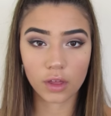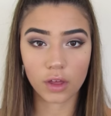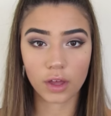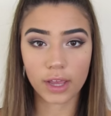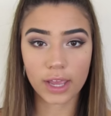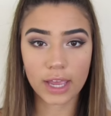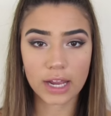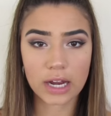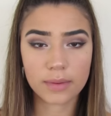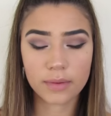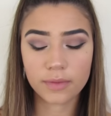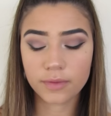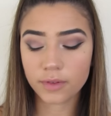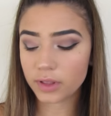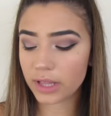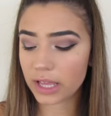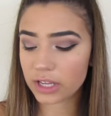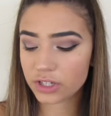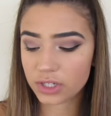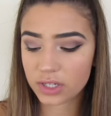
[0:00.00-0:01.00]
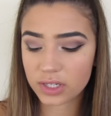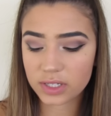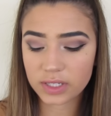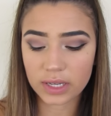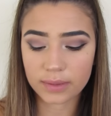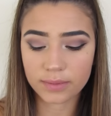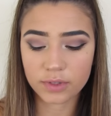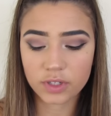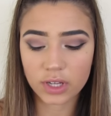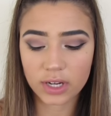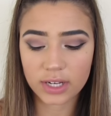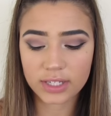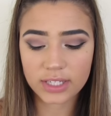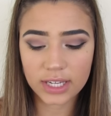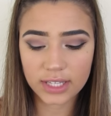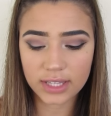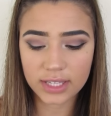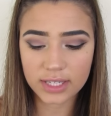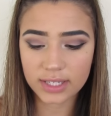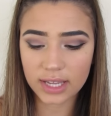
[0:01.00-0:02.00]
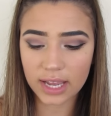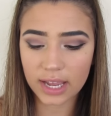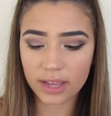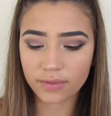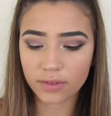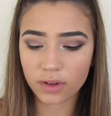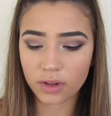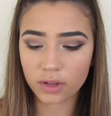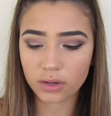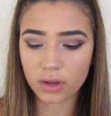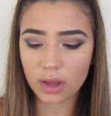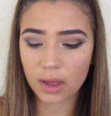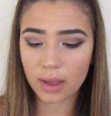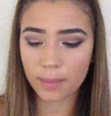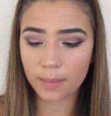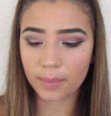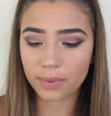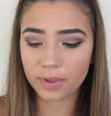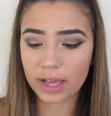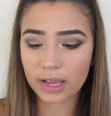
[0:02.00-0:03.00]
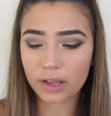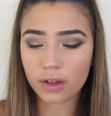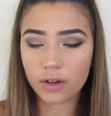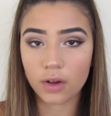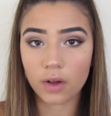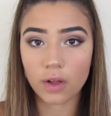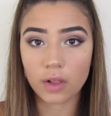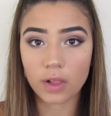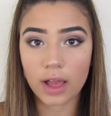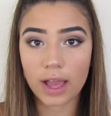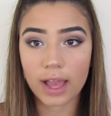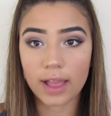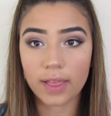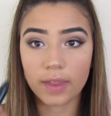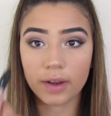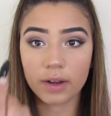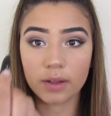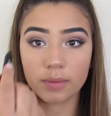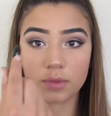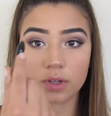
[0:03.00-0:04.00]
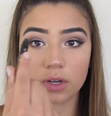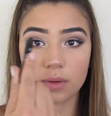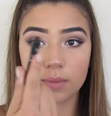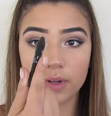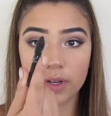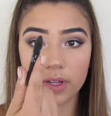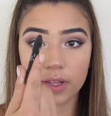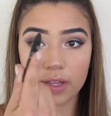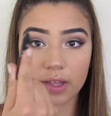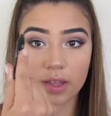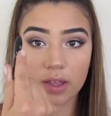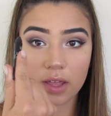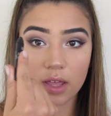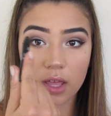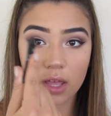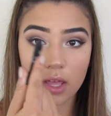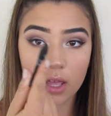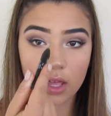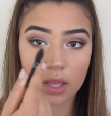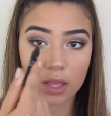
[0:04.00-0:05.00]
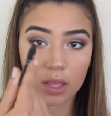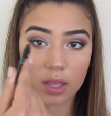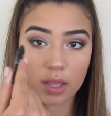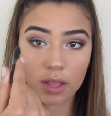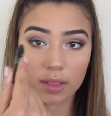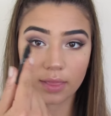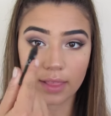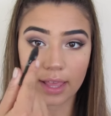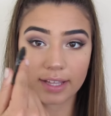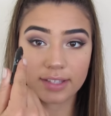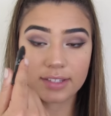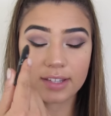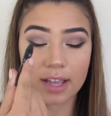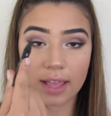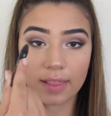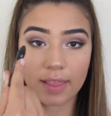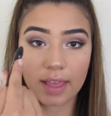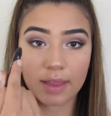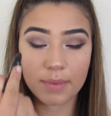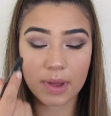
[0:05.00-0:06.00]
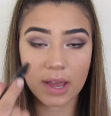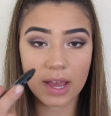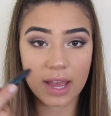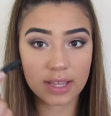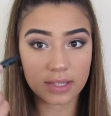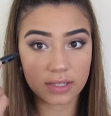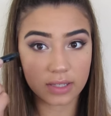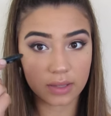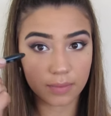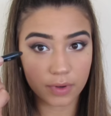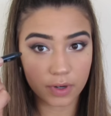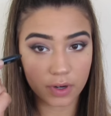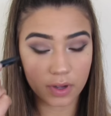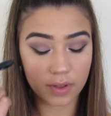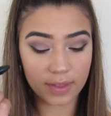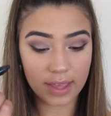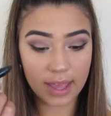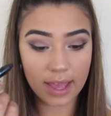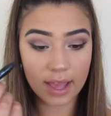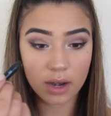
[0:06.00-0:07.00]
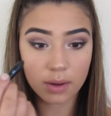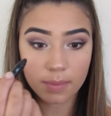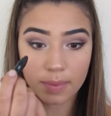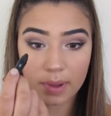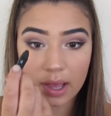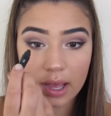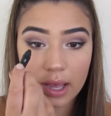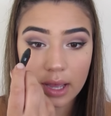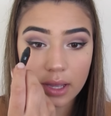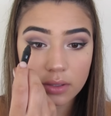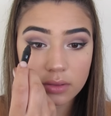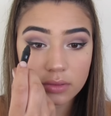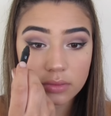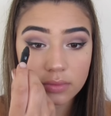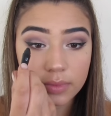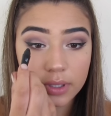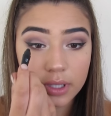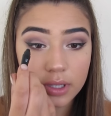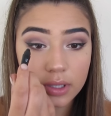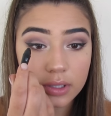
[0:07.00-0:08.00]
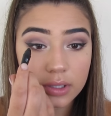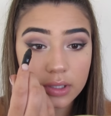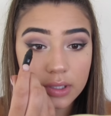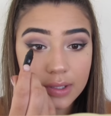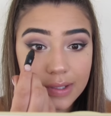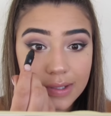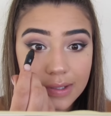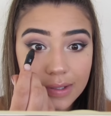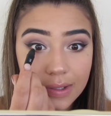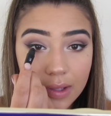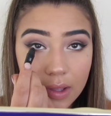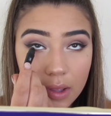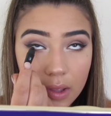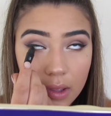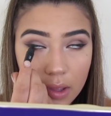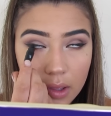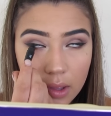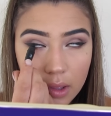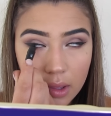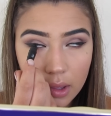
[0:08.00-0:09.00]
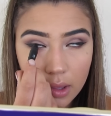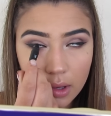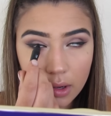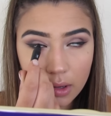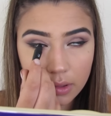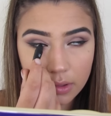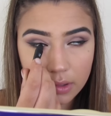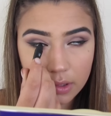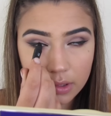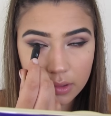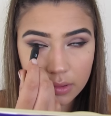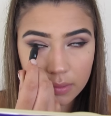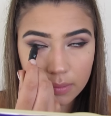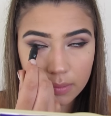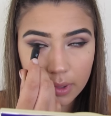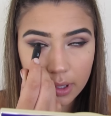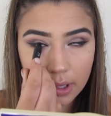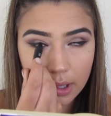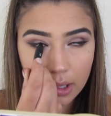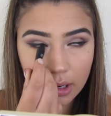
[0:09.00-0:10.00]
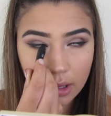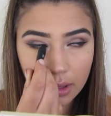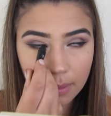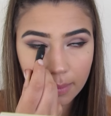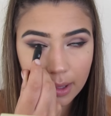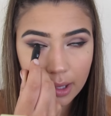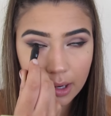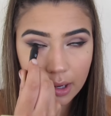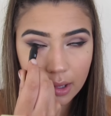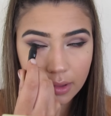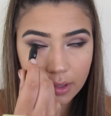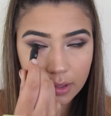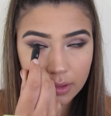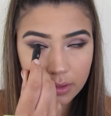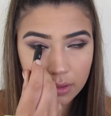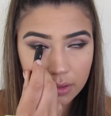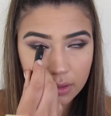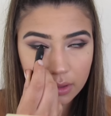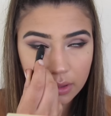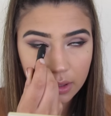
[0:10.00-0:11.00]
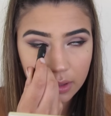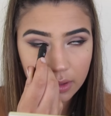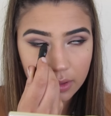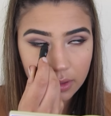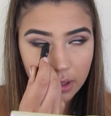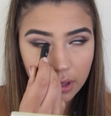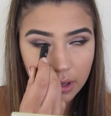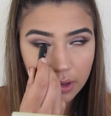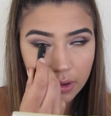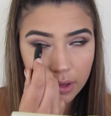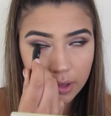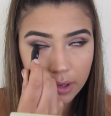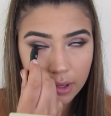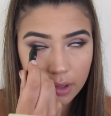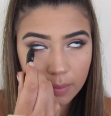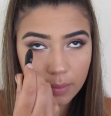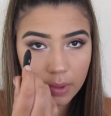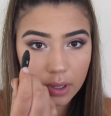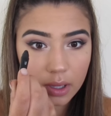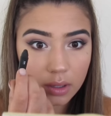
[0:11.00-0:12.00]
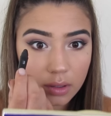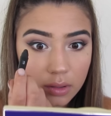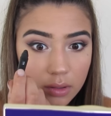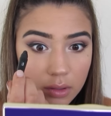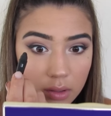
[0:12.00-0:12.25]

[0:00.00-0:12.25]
Okay, now before lashes, I'm just gonna take this Avon Black Coal eyeliner. I'm gonna put it like tight line my eyes and then put it on the outer part because it'll just make it look better. This looks so scary right now, but.